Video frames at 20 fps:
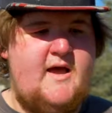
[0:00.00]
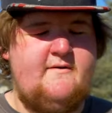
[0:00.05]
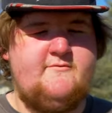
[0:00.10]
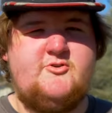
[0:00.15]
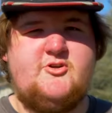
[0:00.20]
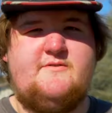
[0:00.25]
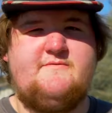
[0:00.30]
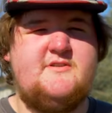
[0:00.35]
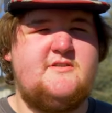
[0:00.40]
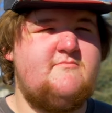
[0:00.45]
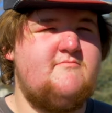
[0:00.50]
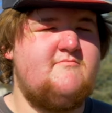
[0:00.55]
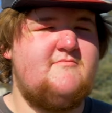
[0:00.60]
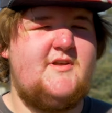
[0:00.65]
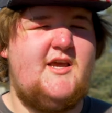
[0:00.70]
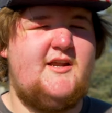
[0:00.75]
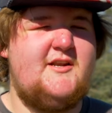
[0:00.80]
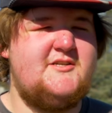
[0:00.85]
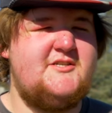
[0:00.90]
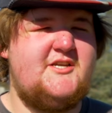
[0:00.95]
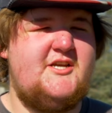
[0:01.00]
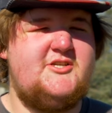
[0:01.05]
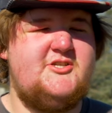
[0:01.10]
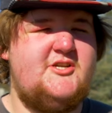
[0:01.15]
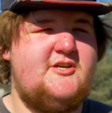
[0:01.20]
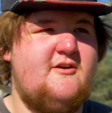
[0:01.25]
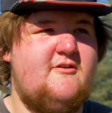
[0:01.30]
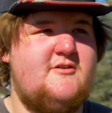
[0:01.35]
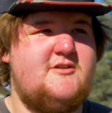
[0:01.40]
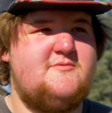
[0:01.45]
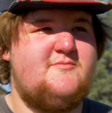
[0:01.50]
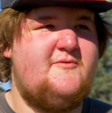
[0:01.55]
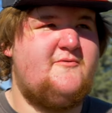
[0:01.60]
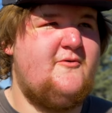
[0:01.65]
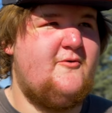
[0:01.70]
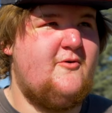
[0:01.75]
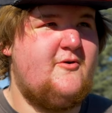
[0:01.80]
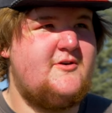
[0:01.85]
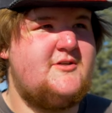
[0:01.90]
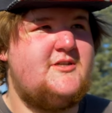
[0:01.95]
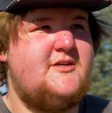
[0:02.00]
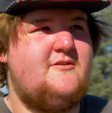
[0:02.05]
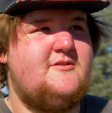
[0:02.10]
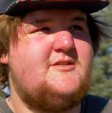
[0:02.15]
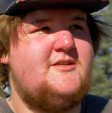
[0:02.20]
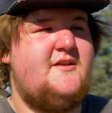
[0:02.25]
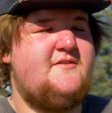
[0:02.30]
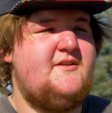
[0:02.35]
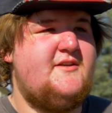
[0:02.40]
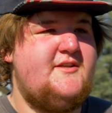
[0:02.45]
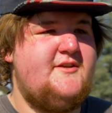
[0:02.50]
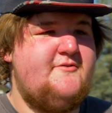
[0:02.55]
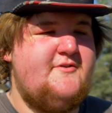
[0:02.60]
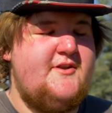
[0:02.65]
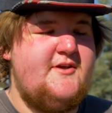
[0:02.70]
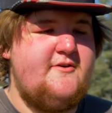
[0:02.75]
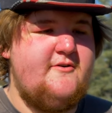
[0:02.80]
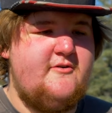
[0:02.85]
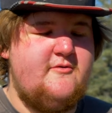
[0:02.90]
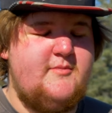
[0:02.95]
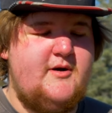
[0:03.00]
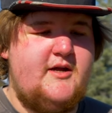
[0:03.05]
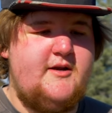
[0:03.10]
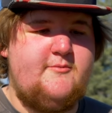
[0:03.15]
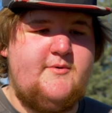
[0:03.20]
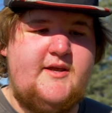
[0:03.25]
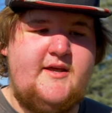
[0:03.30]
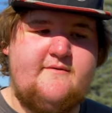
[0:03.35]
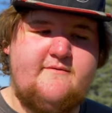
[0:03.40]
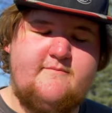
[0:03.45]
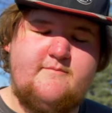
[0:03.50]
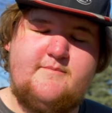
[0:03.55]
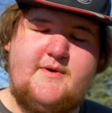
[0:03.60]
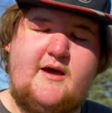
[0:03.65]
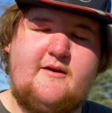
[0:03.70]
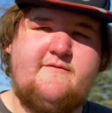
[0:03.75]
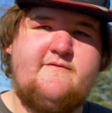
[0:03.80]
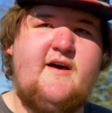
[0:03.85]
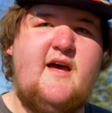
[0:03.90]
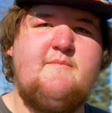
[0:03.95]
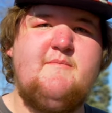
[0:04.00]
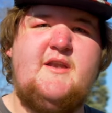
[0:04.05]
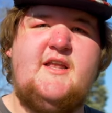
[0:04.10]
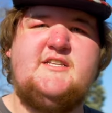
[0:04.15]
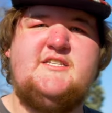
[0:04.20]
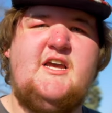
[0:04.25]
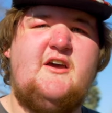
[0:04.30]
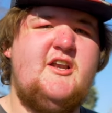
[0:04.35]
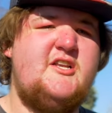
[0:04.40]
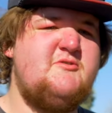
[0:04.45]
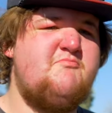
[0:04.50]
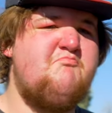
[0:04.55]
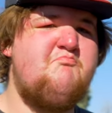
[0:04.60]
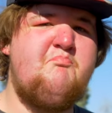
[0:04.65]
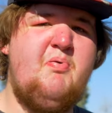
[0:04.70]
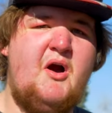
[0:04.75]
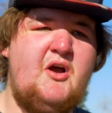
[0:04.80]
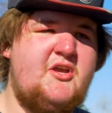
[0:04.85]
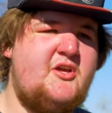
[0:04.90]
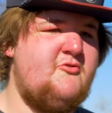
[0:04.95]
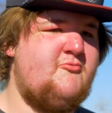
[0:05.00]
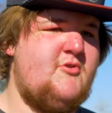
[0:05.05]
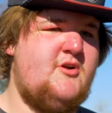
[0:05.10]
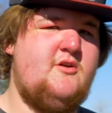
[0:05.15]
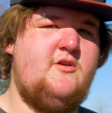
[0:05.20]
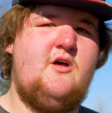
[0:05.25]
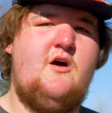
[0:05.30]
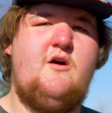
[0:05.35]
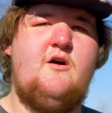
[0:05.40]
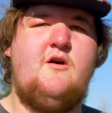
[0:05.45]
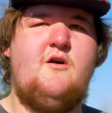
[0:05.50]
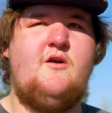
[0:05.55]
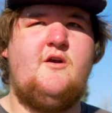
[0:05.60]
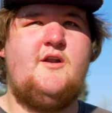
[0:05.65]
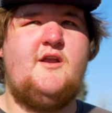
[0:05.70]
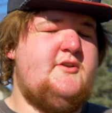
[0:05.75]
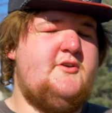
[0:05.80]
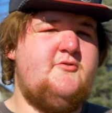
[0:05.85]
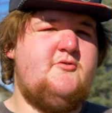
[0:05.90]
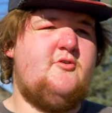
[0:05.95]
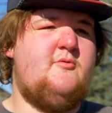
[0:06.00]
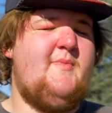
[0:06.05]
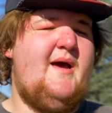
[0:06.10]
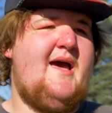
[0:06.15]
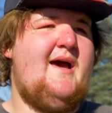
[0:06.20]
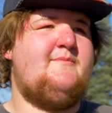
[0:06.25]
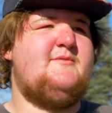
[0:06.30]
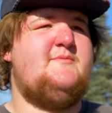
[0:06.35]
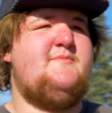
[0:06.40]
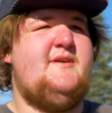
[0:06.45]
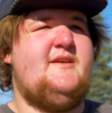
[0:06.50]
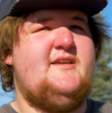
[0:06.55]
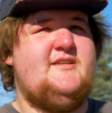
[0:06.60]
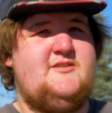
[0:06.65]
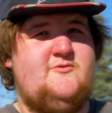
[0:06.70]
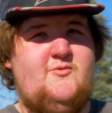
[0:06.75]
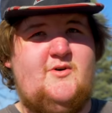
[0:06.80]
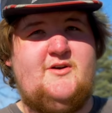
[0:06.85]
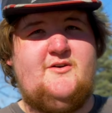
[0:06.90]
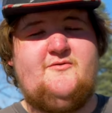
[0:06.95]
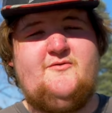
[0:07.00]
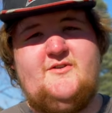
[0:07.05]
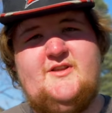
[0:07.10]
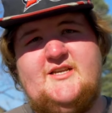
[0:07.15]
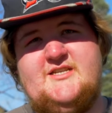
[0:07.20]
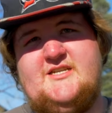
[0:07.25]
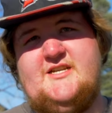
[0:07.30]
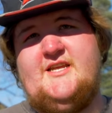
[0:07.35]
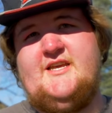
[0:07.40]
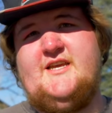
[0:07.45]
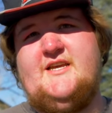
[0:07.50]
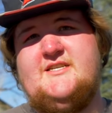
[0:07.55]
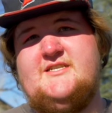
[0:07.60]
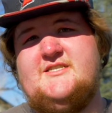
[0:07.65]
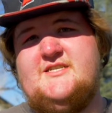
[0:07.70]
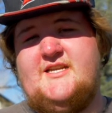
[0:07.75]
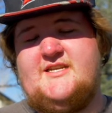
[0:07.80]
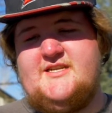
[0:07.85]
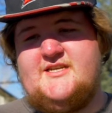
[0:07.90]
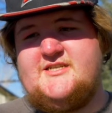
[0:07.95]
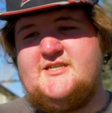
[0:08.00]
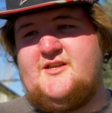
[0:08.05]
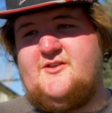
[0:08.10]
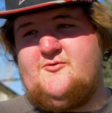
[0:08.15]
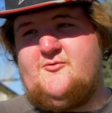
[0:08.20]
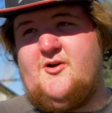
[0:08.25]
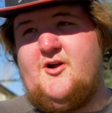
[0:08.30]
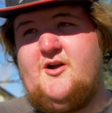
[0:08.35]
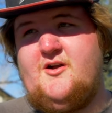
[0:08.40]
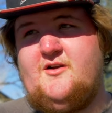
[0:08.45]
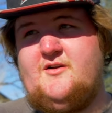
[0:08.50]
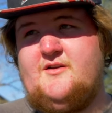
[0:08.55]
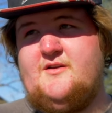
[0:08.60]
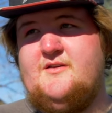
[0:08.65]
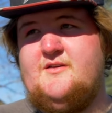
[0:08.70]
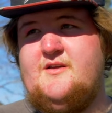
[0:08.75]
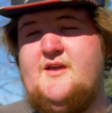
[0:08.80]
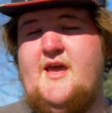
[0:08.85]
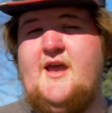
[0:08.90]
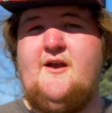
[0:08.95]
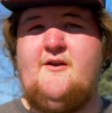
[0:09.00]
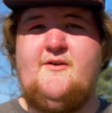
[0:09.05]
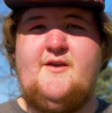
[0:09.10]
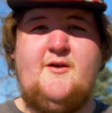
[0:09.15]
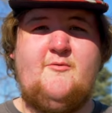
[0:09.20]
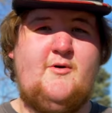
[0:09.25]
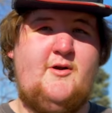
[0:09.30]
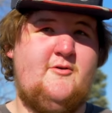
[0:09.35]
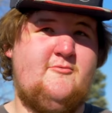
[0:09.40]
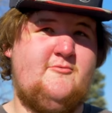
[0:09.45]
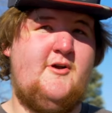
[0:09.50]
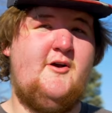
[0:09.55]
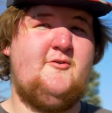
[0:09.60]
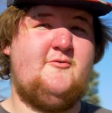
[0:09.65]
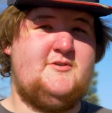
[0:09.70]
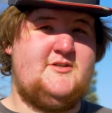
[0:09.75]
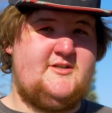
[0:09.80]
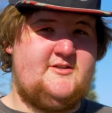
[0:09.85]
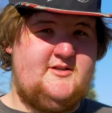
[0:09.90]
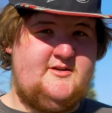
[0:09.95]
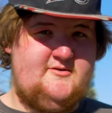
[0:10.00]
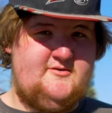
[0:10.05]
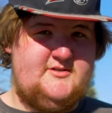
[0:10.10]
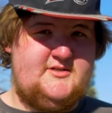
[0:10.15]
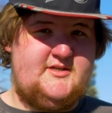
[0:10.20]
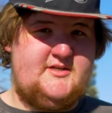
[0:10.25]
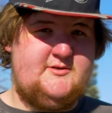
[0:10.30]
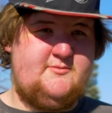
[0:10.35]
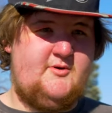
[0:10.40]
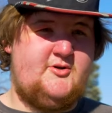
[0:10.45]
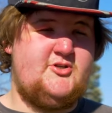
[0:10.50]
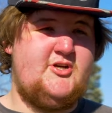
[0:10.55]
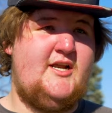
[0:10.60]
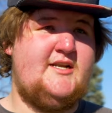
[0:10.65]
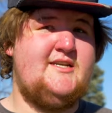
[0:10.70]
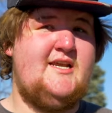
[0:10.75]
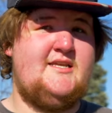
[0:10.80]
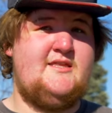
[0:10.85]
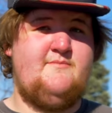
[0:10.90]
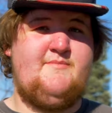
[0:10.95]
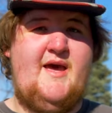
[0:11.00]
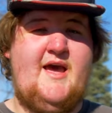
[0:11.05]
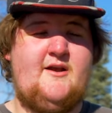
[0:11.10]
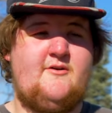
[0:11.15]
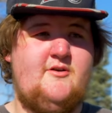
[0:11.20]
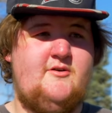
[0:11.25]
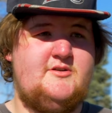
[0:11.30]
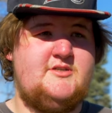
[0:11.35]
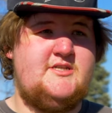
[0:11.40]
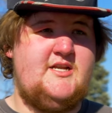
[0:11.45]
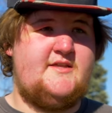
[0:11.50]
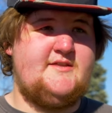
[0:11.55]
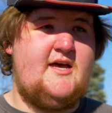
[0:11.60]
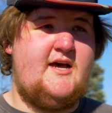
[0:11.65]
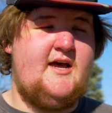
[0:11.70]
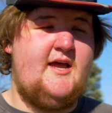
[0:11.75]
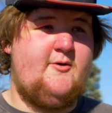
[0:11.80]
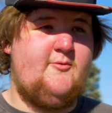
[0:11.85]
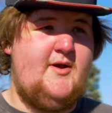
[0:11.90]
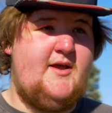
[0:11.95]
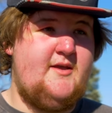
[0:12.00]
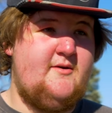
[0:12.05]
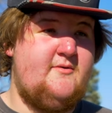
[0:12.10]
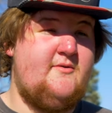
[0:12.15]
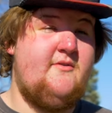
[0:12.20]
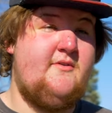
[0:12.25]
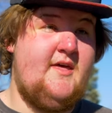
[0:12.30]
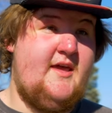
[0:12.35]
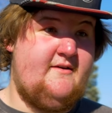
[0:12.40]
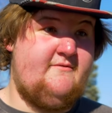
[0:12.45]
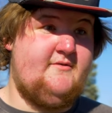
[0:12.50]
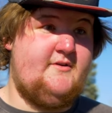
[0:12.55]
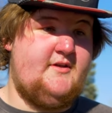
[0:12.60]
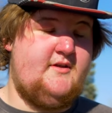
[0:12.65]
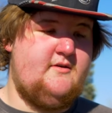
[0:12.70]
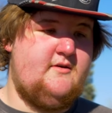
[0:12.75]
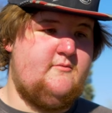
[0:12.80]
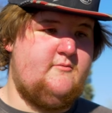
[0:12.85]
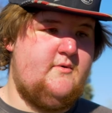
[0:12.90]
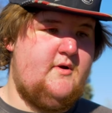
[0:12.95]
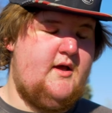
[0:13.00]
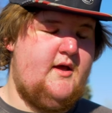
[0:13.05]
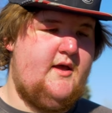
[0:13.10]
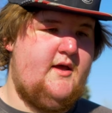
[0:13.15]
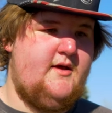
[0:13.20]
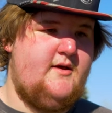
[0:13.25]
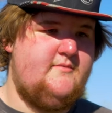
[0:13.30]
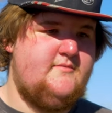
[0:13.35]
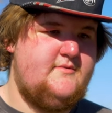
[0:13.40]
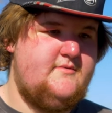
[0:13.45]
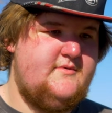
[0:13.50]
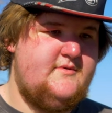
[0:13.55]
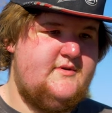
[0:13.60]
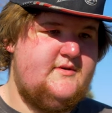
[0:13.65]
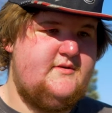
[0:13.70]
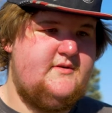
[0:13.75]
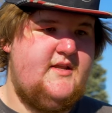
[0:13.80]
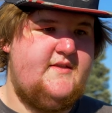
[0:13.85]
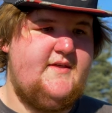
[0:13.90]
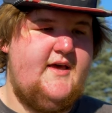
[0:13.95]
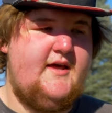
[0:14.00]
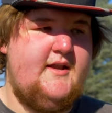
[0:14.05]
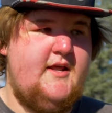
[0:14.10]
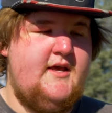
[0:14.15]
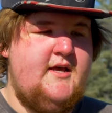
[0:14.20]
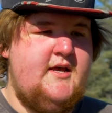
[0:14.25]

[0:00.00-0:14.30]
I've driven kind of sketchy cars before, so it's nothing too new, but we had about five minutes out, it's bucking real hard. Google Maps, being as wonderful as it is, sent us to the wrong area where a road was closed, because we were trying to take the back roads, not the highway. Thankfully, I uh, did that.